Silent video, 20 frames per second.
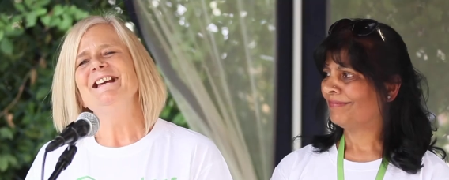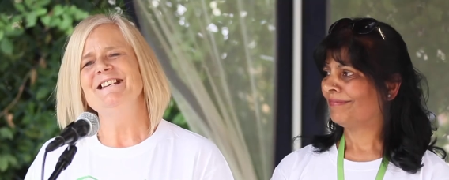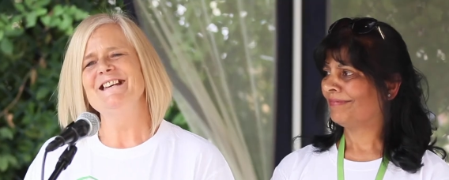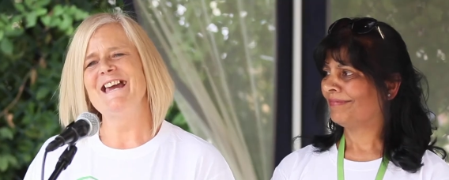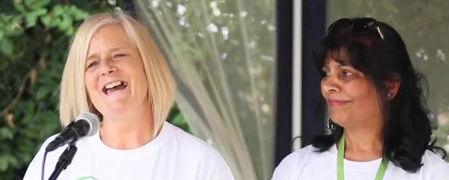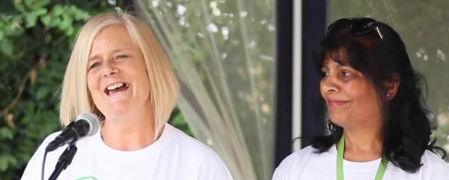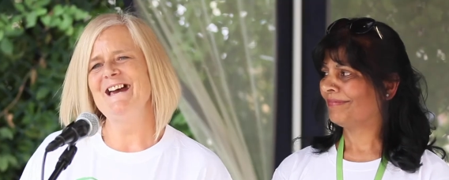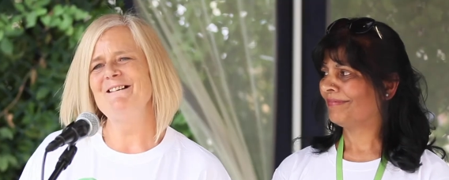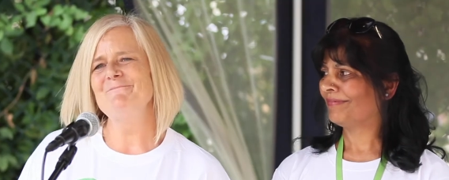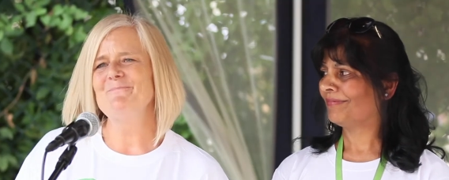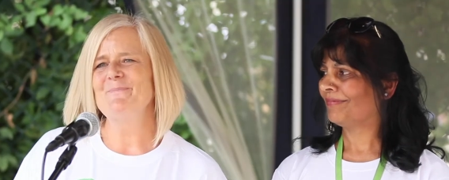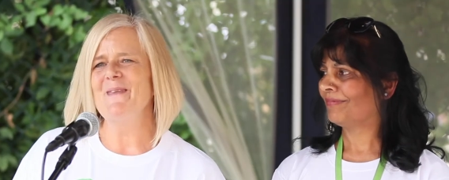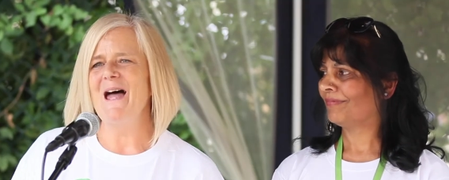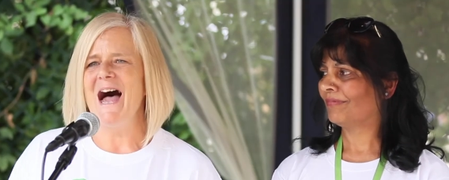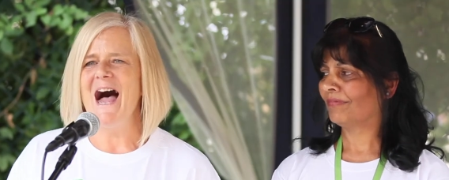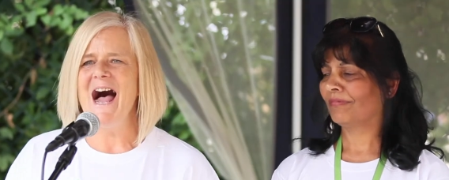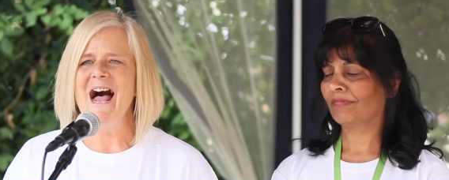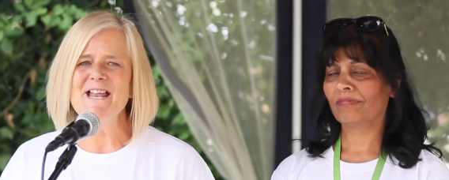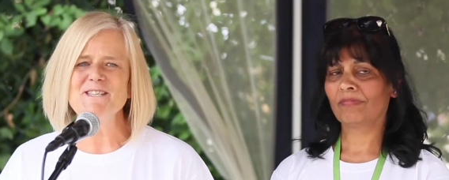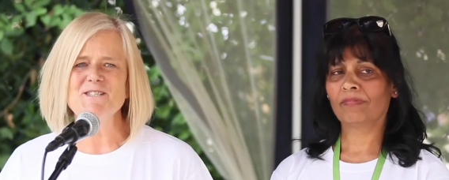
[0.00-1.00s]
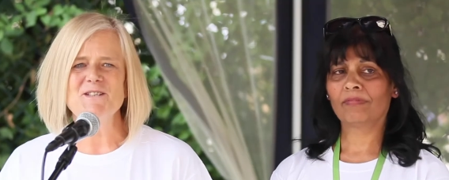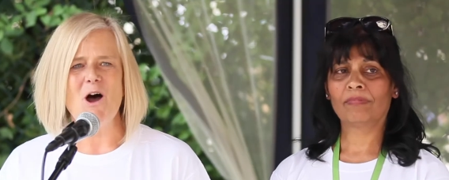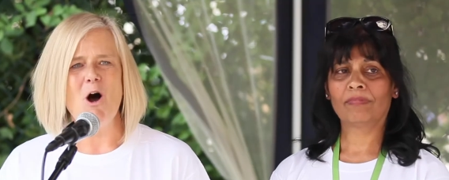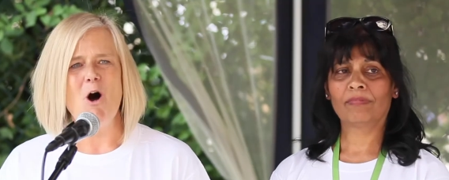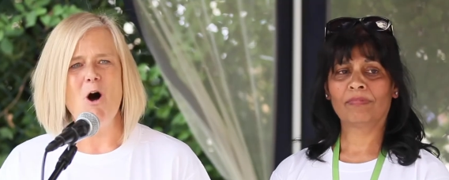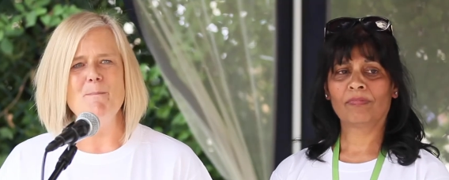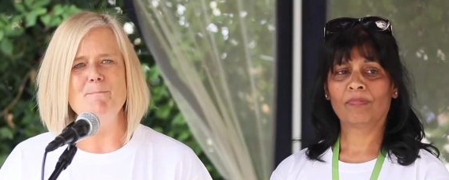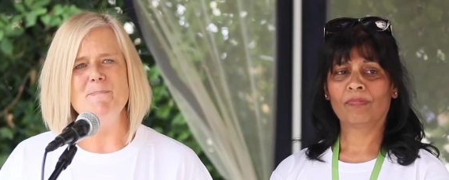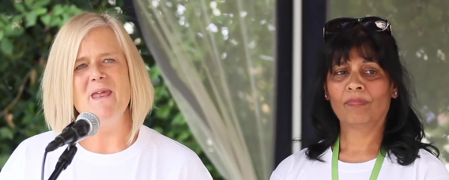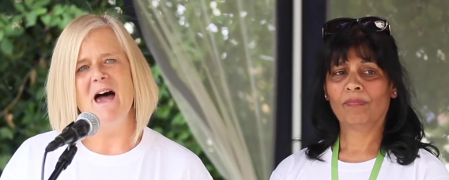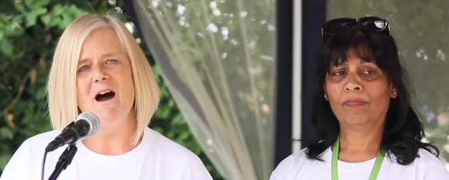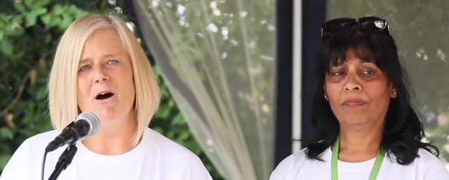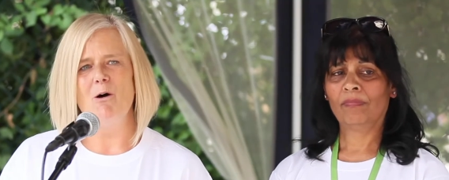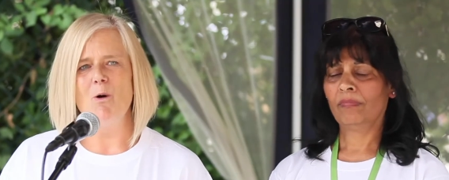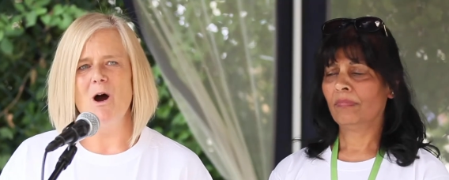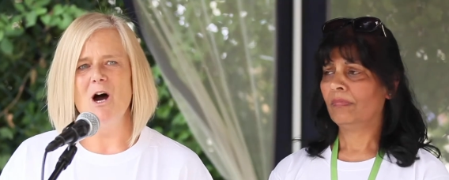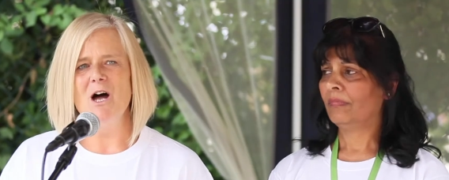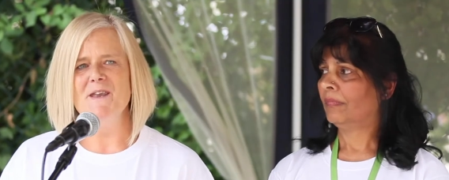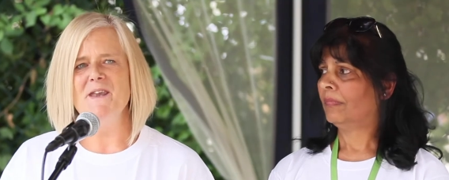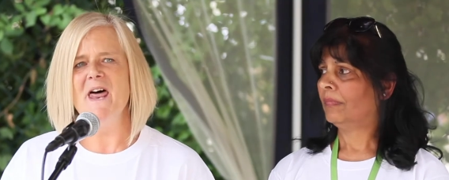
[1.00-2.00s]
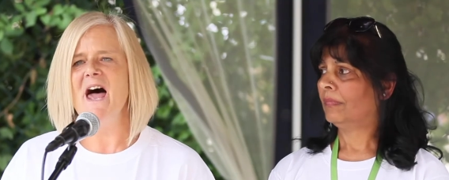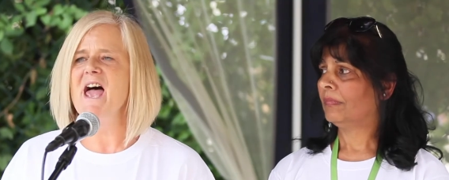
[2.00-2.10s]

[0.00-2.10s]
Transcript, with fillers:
Speaker 1: Yeah, and I'm now an